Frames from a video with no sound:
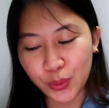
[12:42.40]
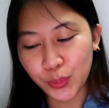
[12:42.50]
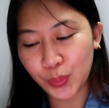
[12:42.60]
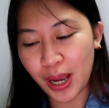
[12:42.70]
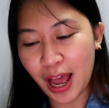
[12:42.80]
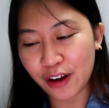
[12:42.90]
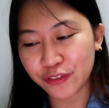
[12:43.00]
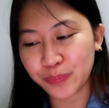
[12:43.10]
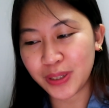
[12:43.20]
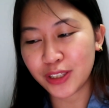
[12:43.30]
who
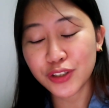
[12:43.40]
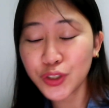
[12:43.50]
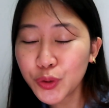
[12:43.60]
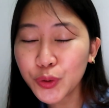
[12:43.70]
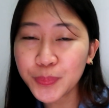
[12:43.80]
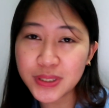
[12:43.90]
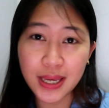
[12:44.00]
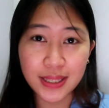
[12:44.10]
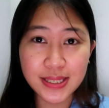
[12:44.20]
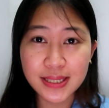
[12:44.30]
have been duped
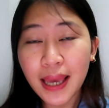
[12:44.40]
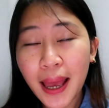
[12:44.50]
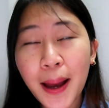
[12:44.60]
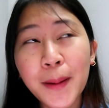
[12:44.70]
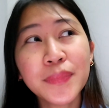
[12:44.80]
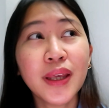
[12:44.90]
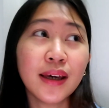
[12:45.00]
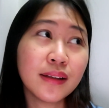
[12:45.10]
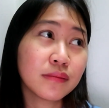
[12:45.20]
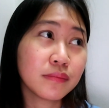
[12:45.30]
and scammed
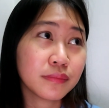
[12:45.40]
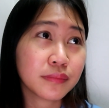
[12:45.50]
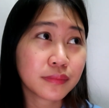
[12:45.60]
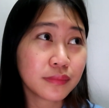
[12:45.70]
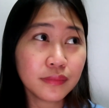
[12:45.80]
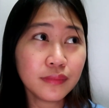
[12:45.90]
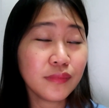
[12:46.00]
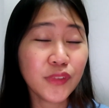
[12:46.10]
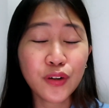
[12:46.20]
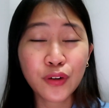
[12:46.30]
and,
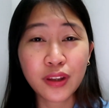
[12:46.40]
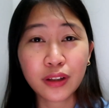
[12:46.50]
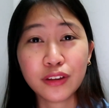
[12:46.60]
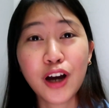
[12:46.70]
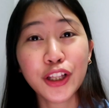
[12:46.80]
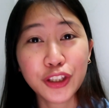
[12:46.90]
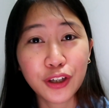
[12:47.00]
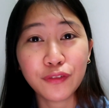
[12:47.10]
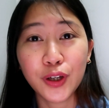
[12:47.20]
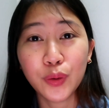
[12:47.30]
you know, not
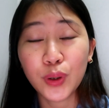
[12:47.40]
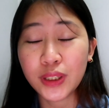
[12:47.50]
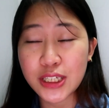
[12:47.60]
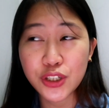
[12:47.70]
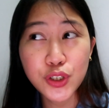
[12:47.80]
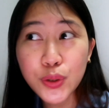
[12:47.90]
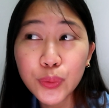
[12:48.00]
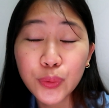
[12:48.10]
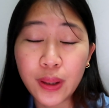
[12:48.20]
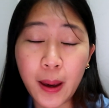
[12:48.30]
given what is due
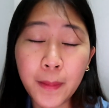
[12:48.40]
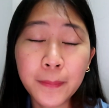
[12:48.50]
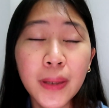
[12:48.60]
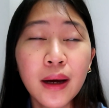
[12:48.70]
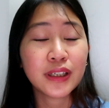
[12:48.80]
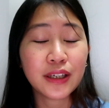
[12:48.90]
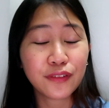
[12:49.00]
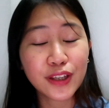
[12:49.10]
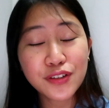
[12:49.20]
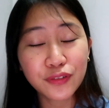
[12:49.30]
to them. If
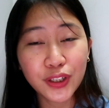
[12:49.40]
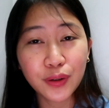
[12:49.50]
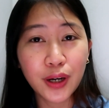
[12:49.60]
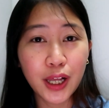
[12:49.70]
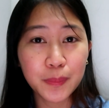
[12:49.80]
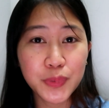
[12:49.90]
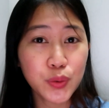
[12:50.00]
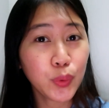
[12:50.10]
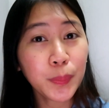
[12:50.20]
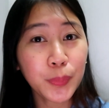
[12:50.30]
this video helps
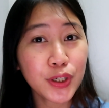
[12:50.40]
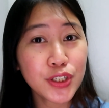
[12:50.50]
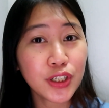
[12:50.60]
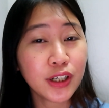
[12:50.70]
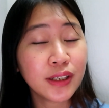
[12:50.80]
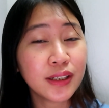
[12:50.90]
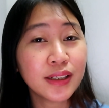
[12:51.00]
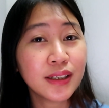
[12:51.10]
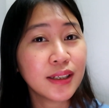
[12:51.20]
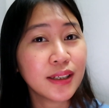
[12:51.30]
one person,
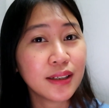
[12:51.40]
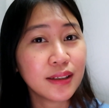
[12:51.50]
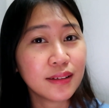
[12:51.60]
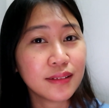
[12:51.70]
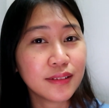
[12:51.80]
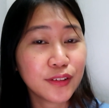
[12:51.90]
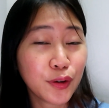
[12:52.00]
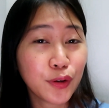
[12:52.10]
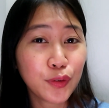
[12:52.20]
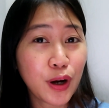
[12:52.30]
you
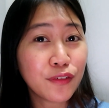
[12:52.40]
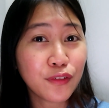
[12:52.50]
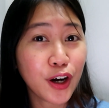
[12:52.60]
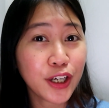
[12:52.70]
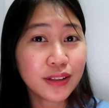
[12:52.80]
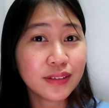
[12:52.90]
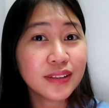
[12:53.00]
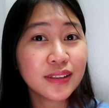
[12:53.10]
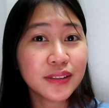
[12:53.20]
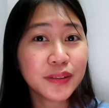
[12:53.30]
know, to
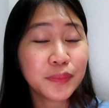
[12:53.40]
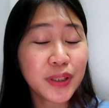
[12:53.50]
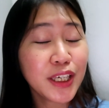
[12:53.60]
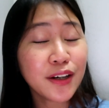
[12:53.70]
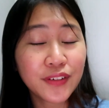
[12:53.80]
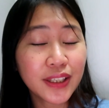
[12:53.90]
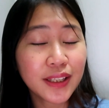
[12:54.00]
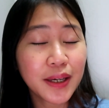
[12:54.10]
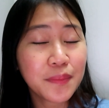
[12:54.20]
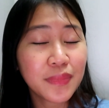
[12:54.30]
avoid being a
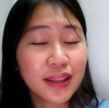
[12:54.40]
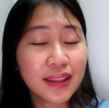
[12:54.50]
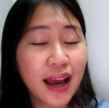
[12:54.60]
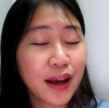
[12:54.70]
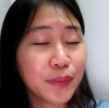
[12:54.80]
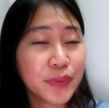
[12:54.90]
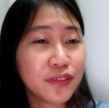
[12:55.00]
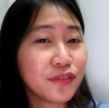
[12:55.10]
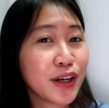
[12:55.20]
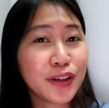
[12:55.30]
victim, then I'll be
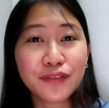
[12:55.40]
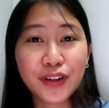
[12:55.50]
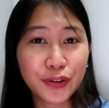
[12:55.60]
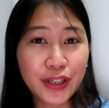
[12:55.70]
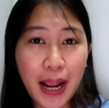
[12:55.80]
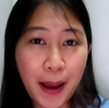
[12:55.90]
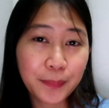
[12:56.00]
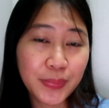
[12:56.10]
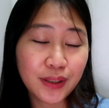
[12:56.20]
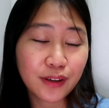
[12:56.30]
very, very
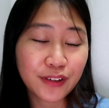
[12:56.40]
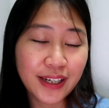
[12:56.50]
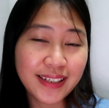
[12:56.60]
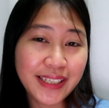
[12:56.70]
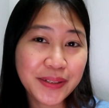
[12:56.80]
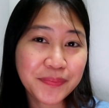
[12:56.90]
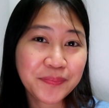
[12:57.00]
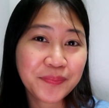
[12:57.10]
happy already.